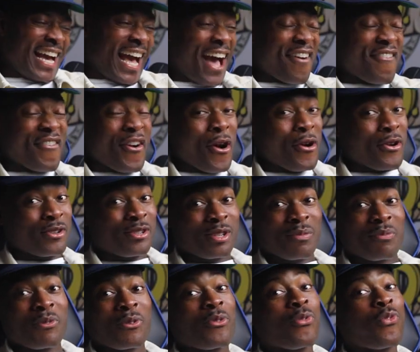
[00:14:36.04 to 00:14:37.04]
I've heard
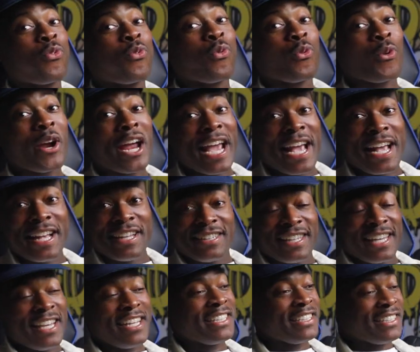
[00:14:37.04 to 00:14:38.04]
some
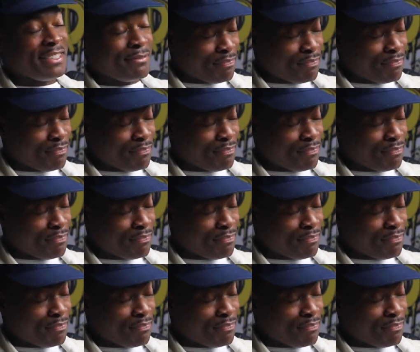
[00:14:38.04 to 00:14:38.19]
crazy